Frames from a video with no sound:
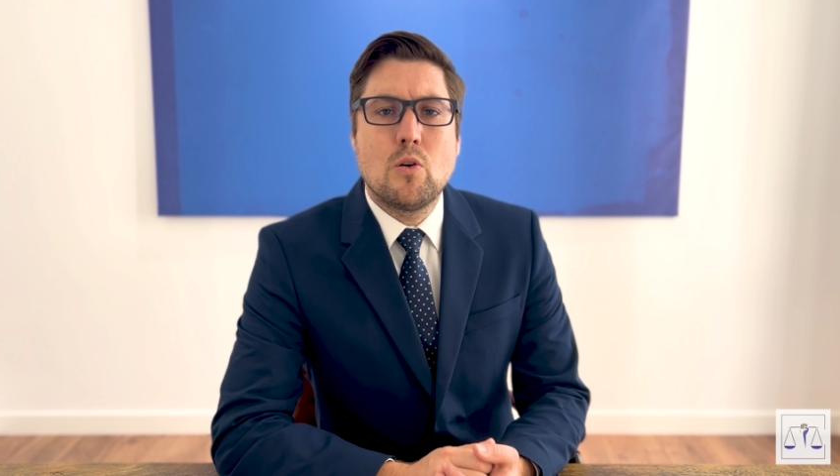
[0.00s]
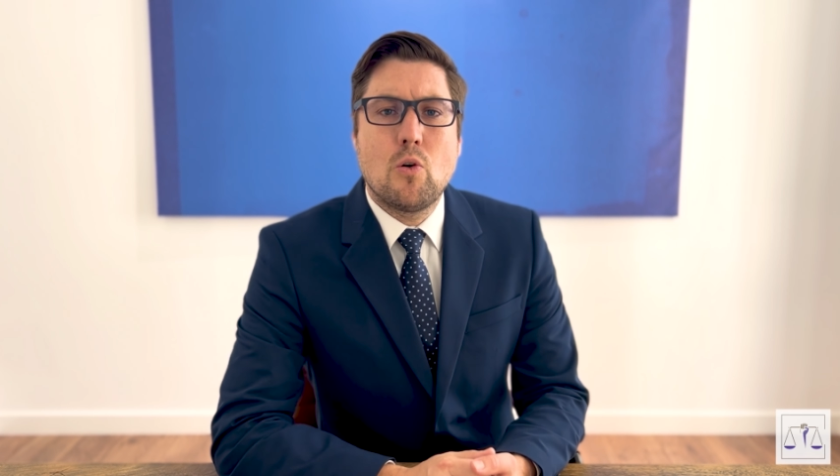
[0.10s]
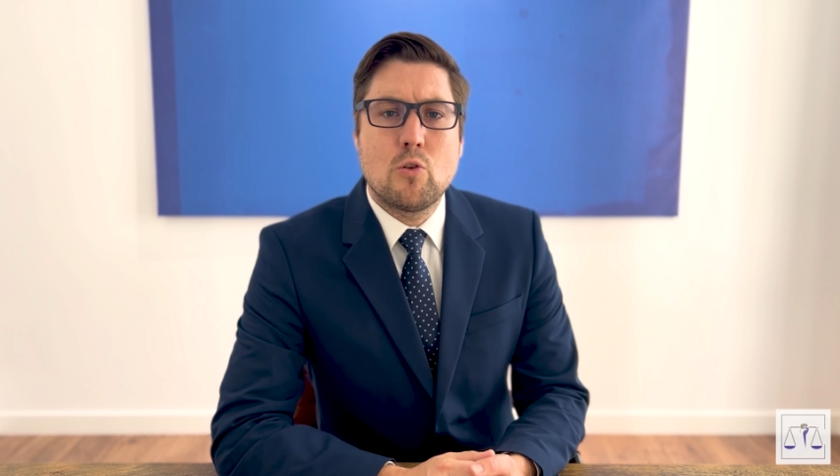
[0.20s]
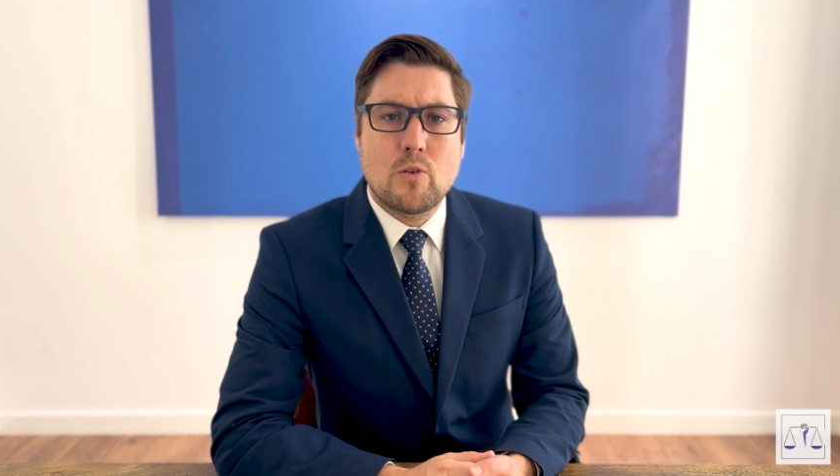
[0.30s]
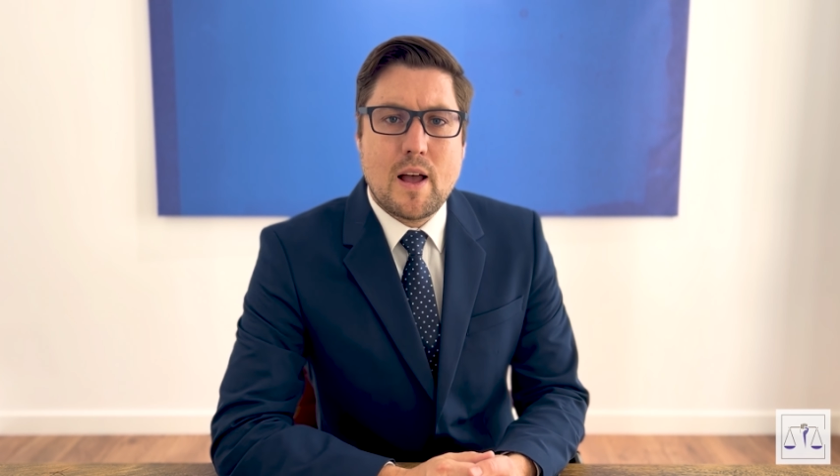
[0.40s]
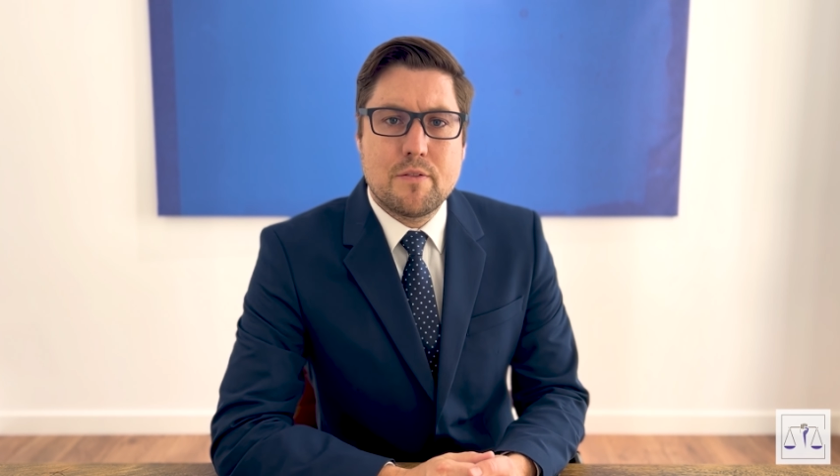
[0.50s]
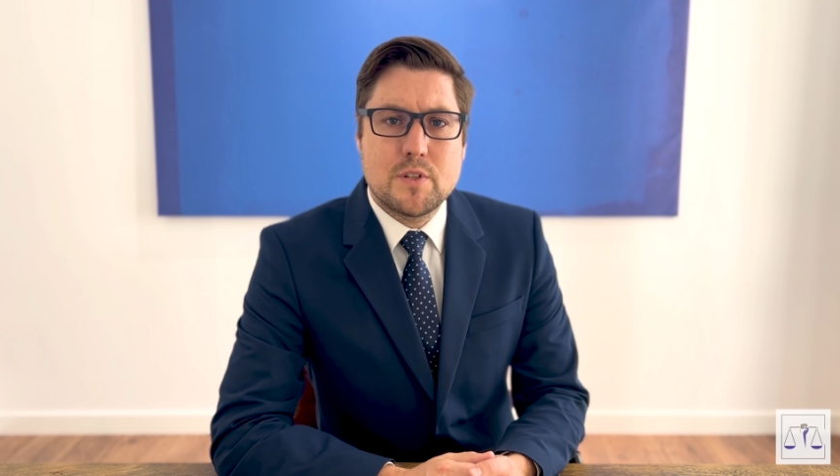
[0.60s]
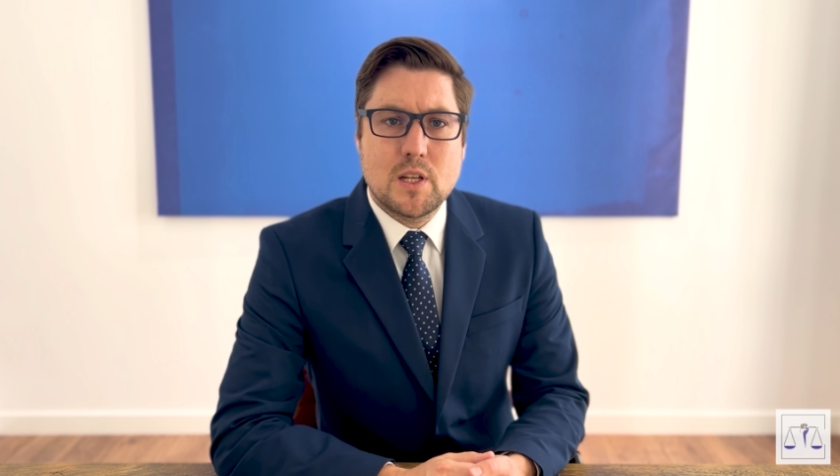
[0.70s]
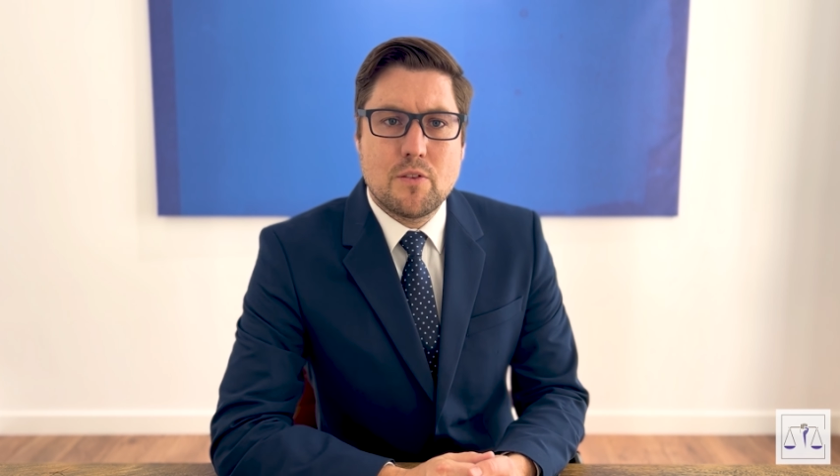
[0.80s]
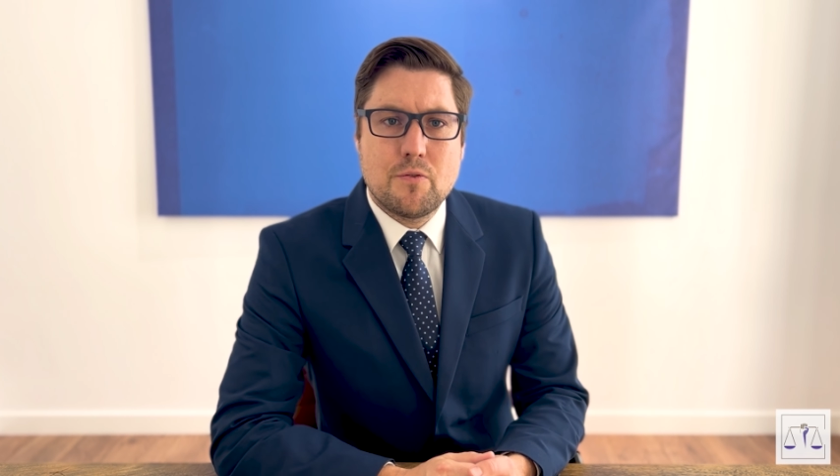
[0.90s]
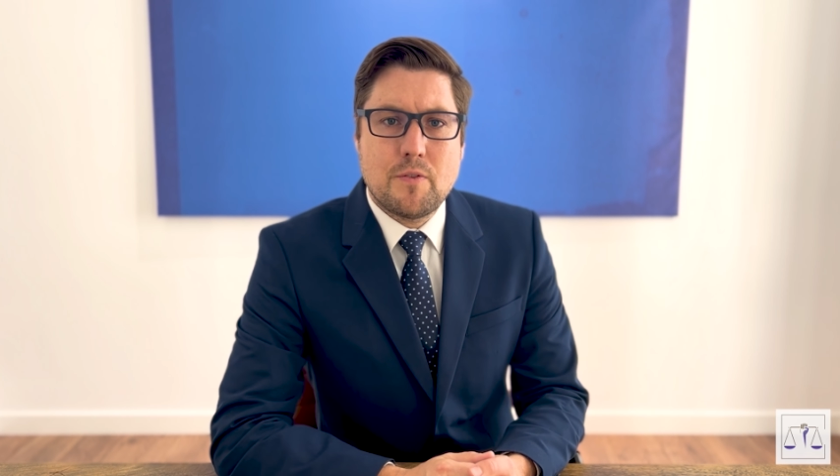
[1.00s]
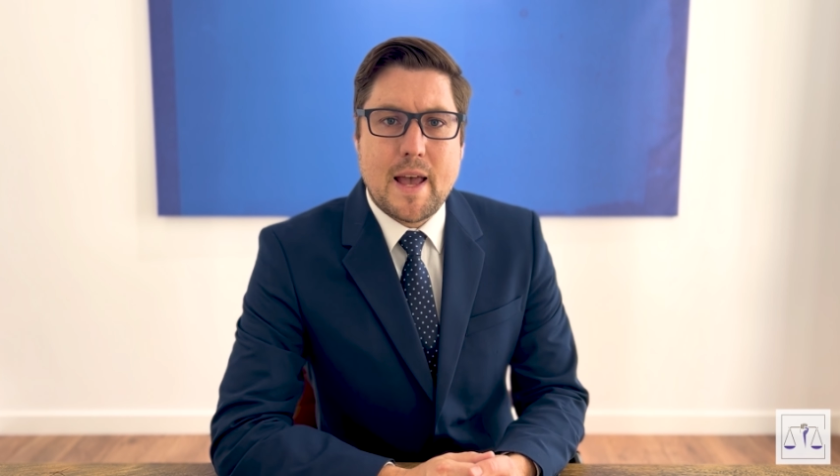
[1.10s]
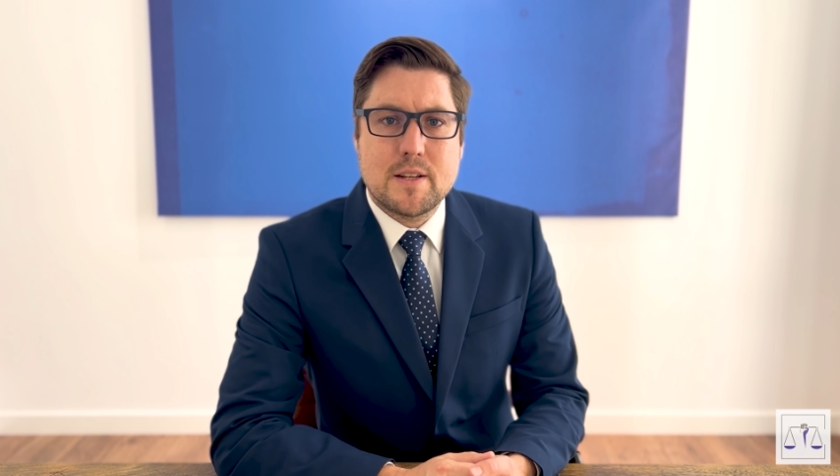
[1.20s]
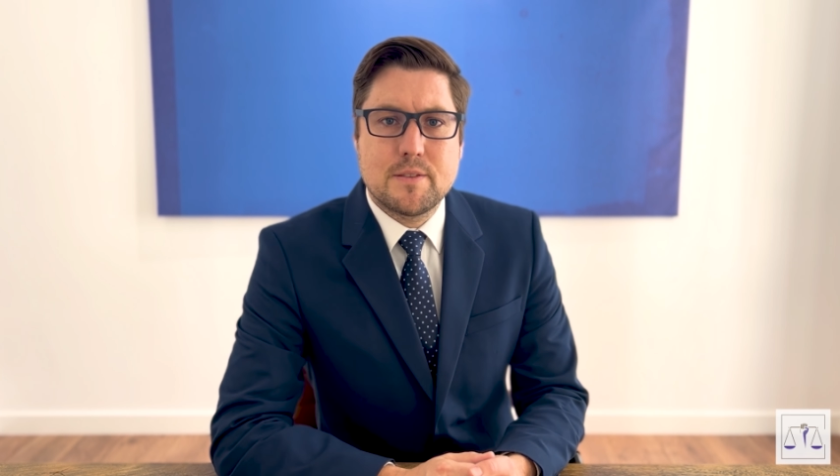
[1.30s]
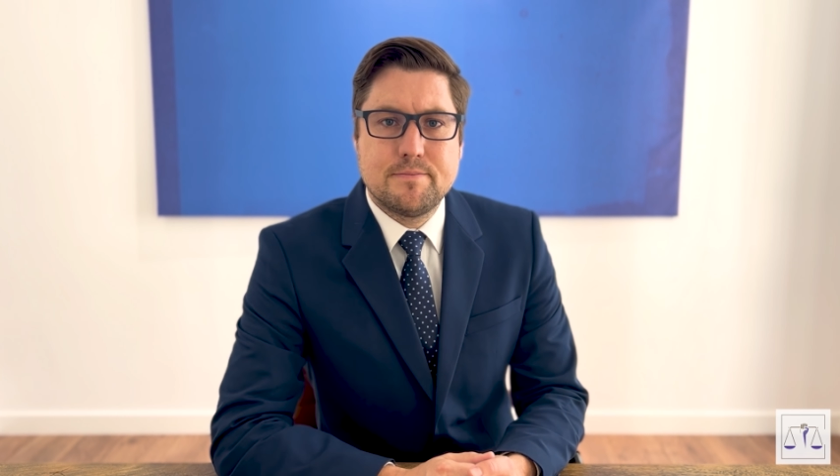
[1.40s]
or grafting of fat.